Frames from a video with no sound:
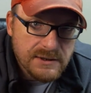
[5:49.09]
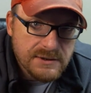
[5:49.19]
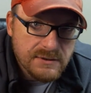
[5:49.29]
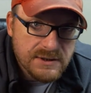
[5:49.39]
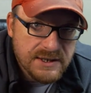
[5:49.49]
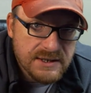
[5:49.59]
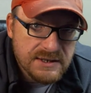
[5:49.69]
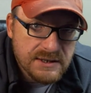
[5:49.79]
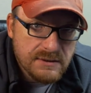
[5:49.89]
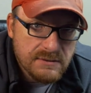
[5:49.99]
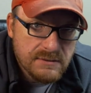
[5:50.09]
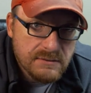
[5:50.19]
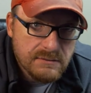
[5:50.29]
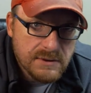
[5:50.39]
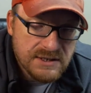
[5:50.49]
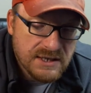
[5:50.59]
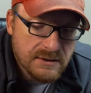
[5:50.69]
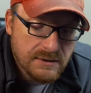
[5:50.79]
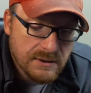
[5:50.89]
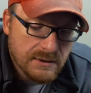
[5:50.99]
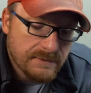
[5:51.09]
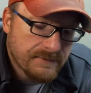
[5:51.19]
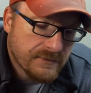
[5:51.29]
And so the tendency, the